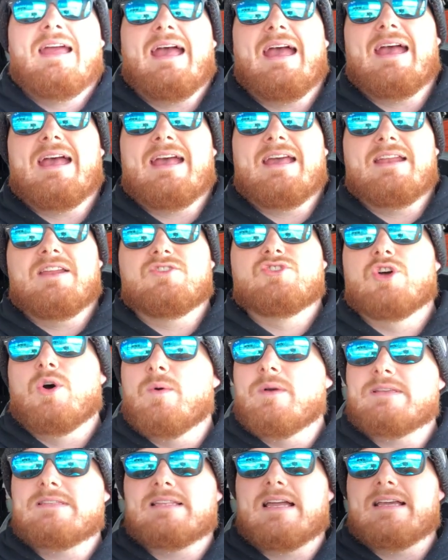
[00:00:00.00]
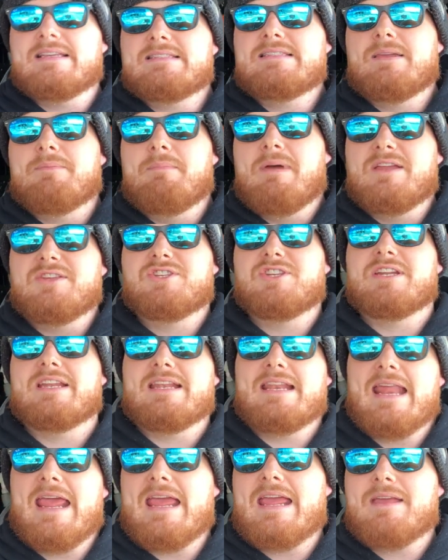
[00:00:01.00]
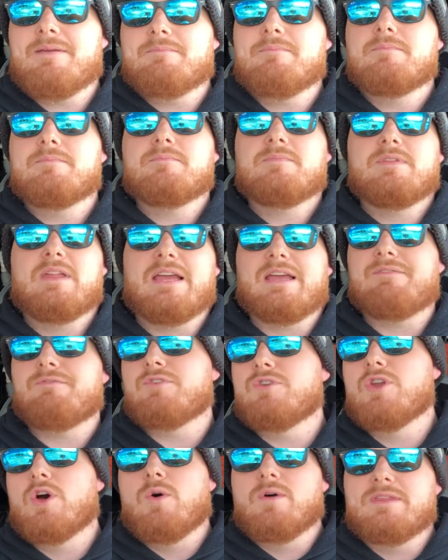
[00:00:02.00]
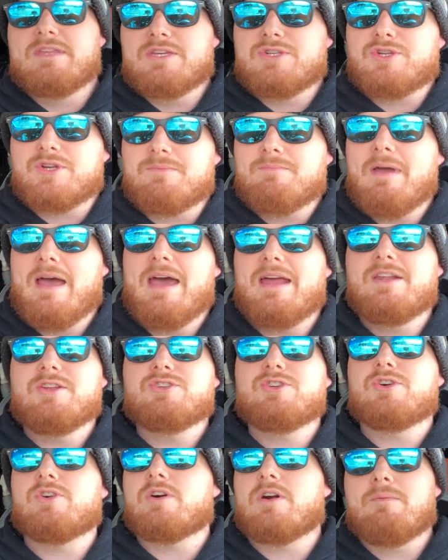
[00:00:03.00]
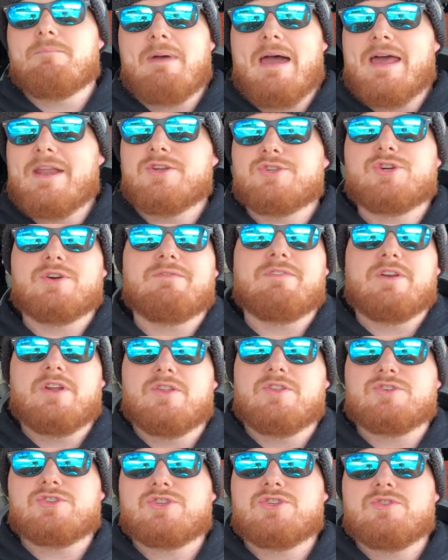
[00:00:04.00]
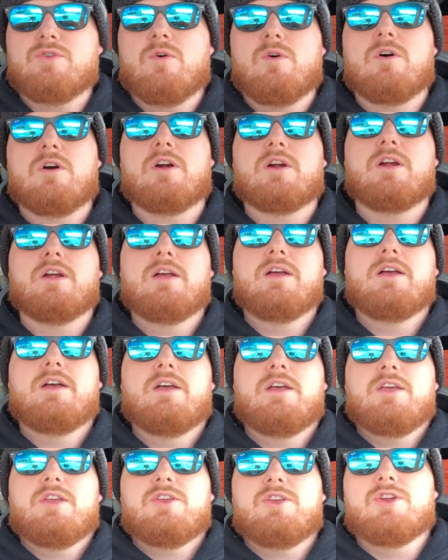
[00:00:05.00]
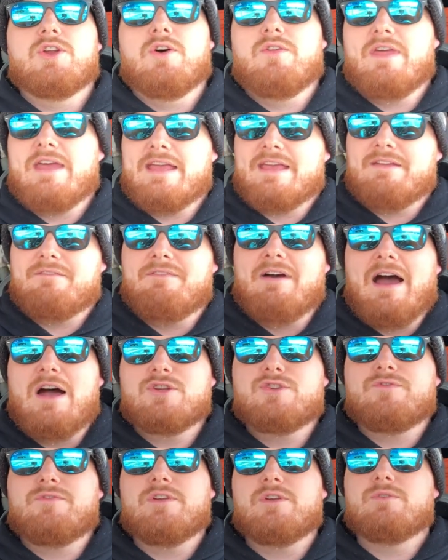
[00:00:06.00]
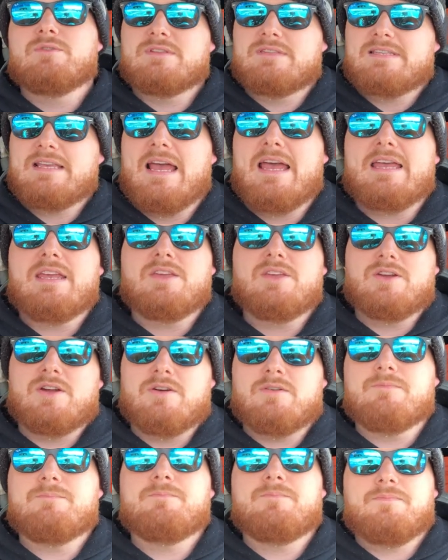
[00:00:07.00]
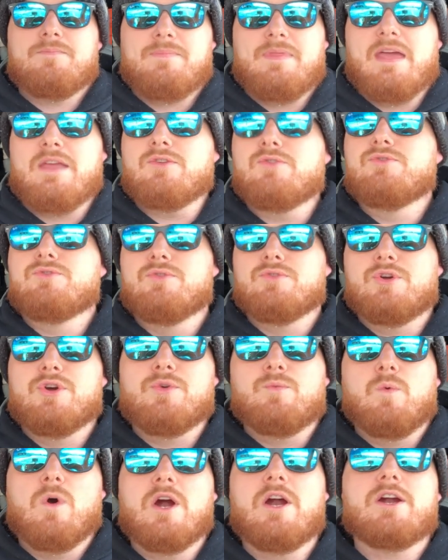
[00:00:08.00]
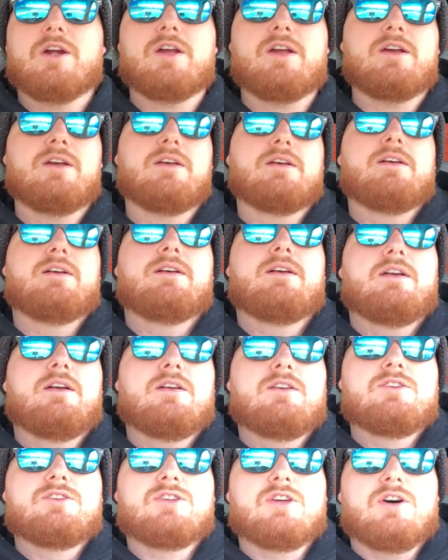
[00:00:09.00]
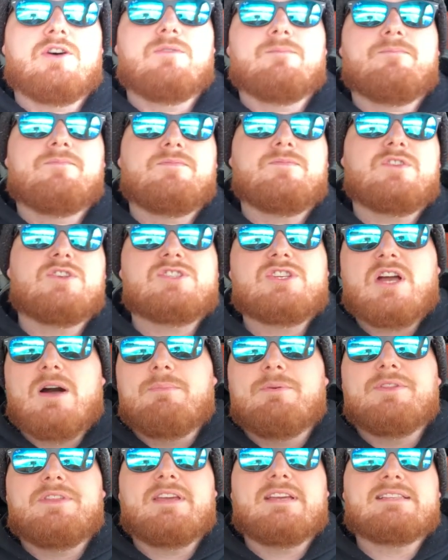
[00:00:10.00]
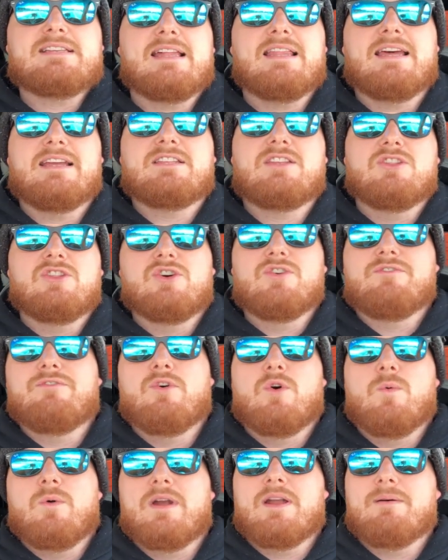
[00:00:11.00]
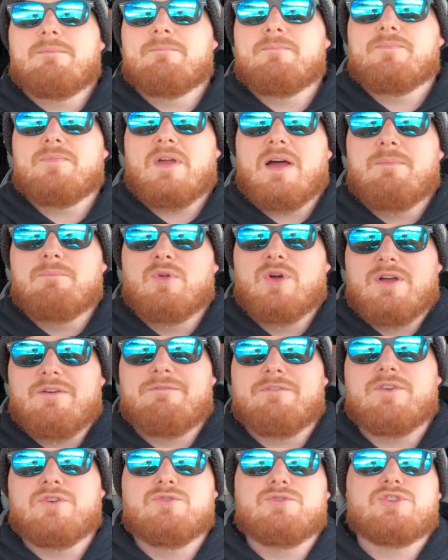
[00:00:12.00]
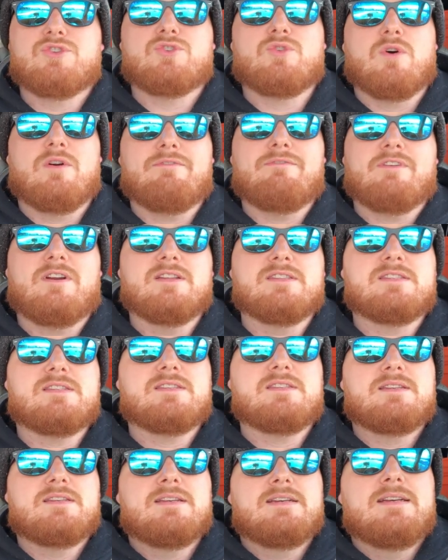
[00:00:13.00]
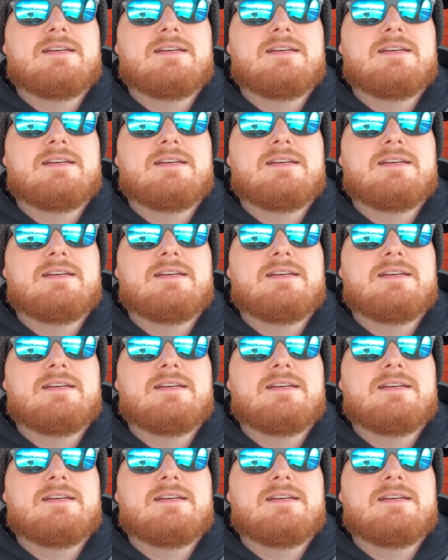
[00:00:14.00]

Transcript: And it's always nice to mention a name, like if you know a district manager or a manager of another store, you know, they could vouch for you and say, you know, that you do good work, so just a couple things I like to look for when I'm, I'm looking for new storefronts.